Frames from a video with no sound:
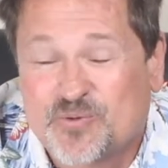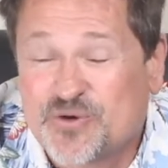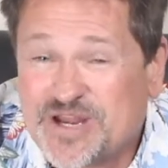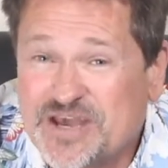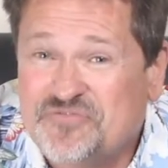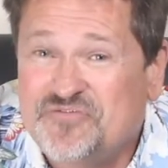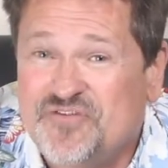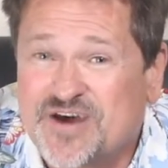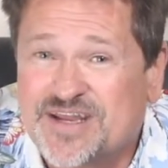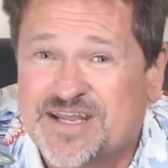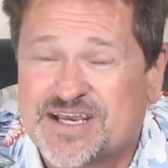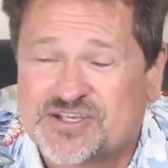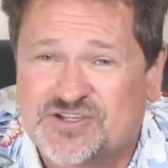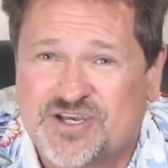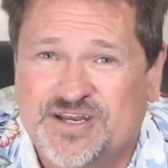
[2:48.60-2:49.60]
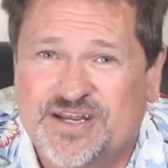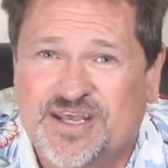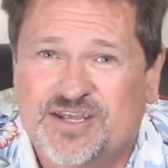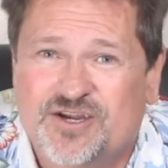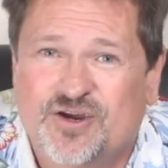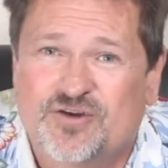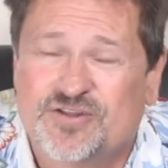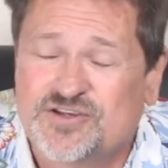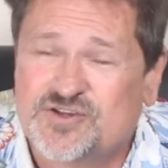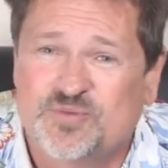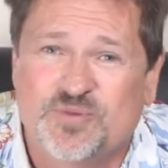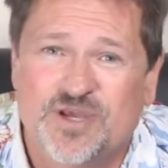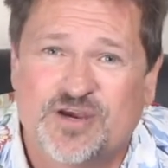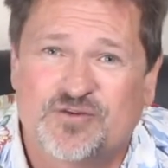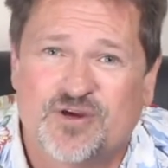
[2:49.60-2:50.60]
We're going to have fun next Sunday. This
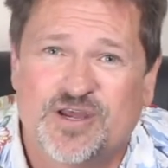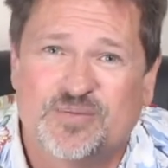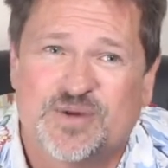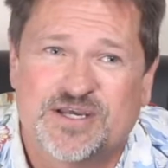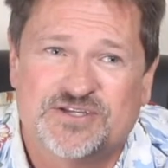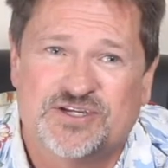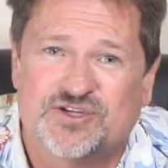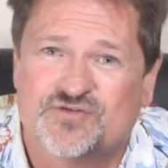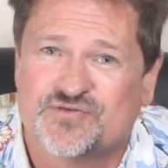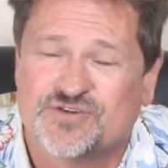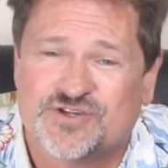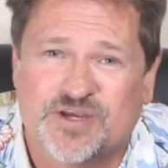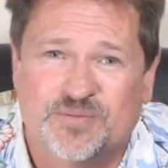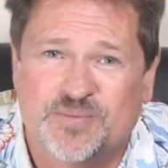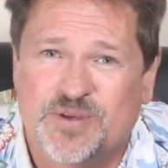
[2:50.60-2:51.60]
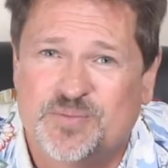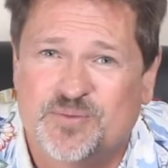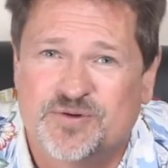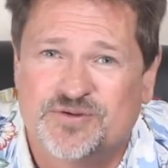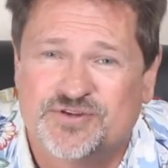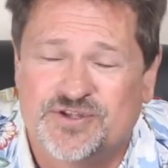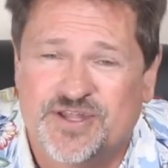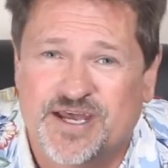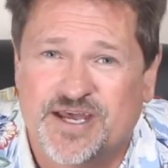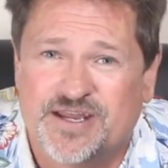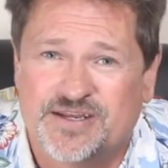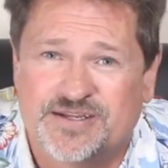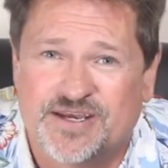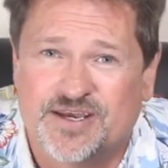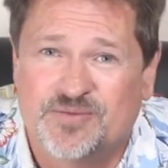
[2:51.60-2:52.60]
would be a great message for some people
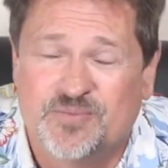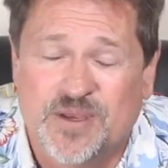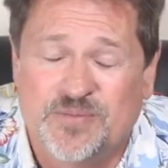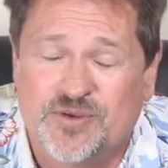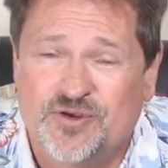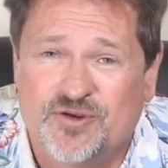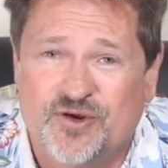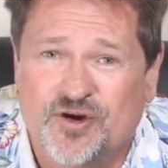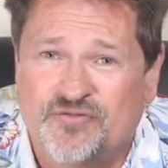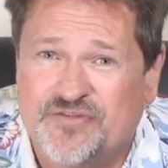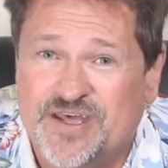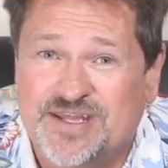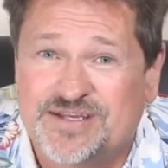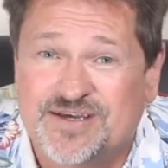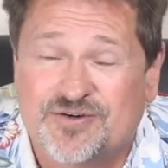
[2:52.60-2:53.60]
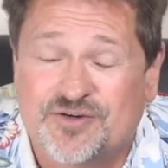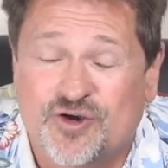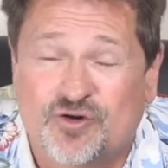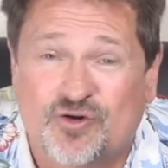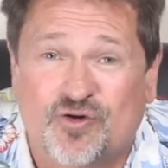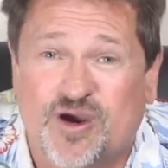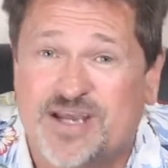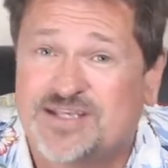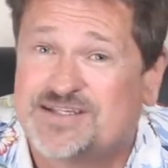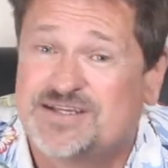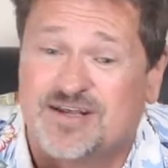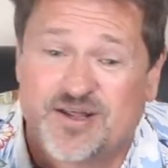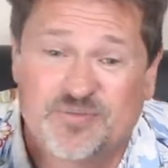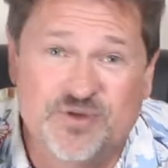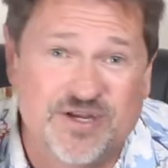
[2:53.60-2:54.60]
that maybe you know of that don't know Christ.
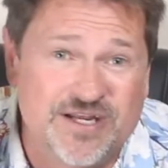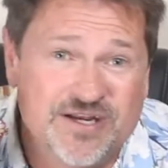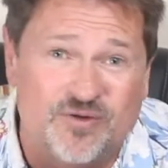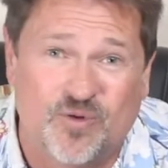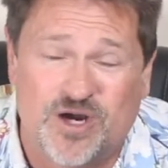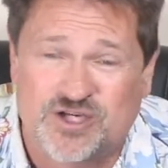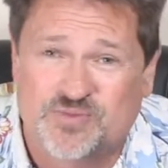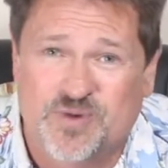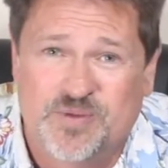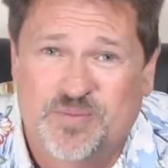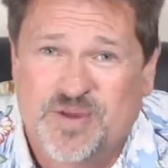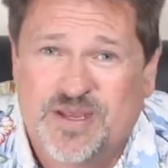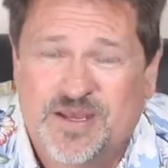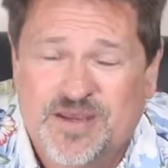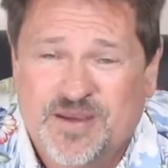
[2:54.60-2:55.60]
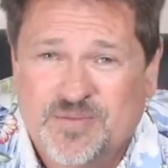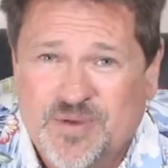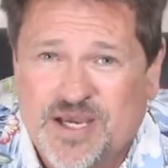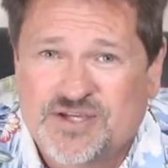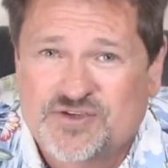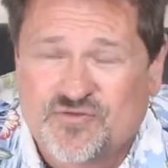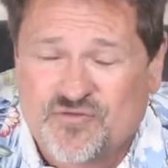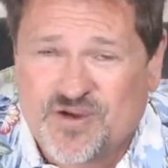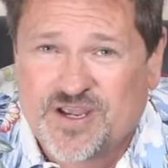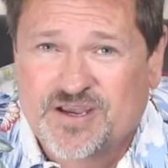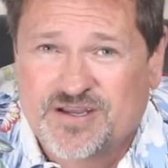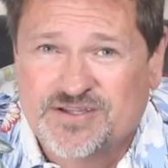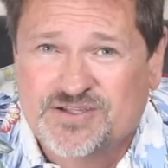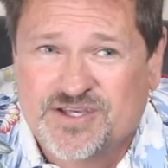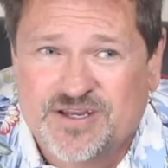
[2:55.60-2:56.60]
Tell them, you need to watch my Pastor
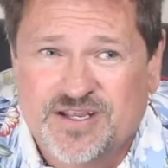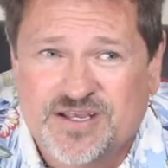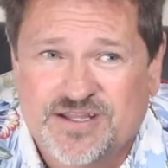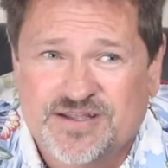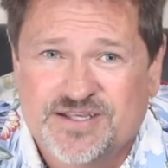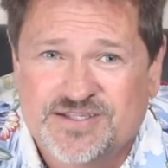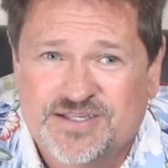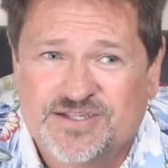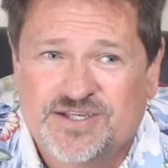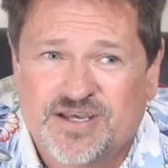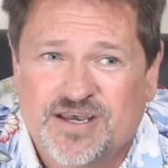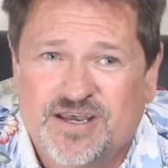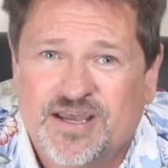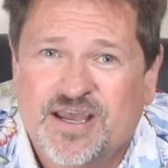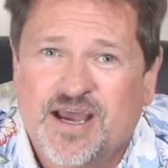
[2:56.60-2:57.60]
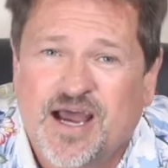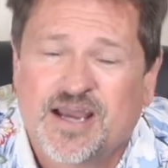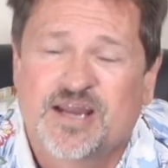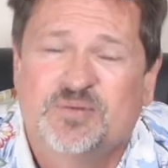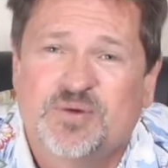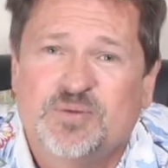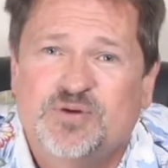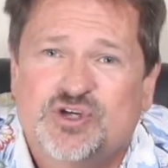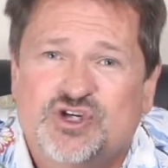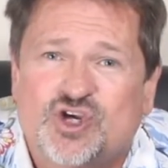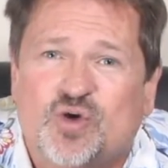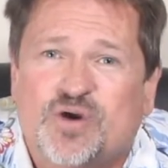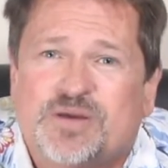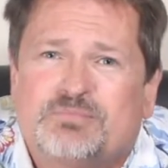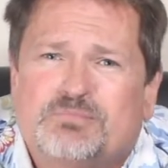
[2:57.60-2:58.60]
Frank on Sunday. I'm going to be
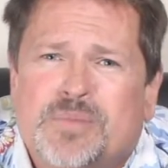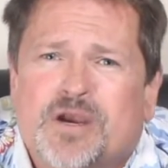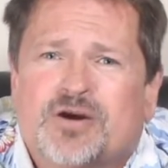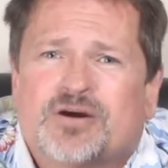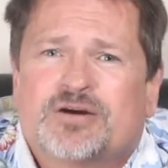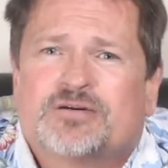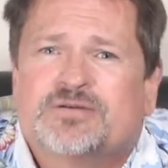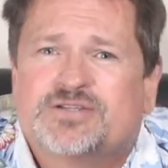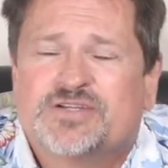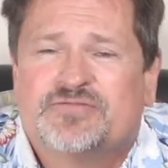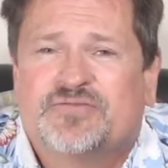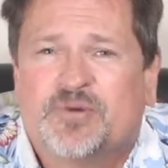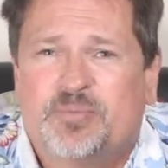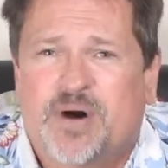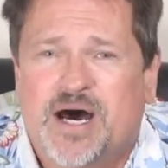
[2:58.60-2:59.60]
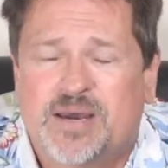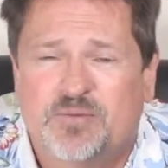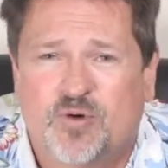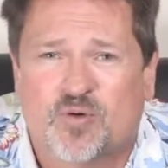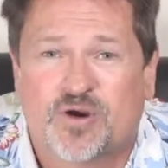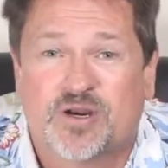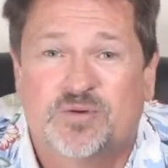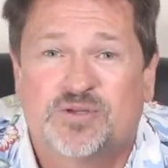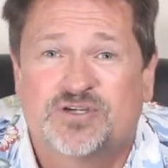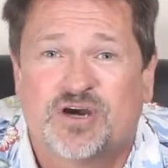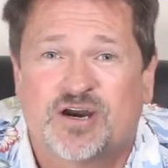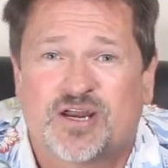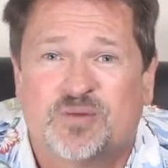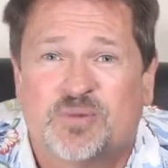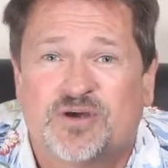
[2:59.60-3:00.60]
showing miracles of the Bible. We're going to be
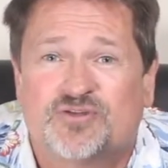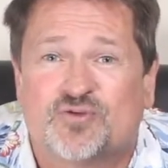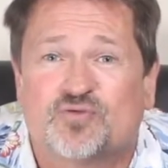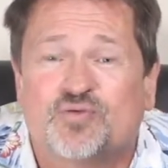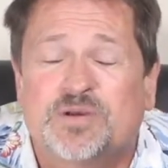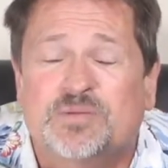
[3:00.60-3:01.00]
talking about the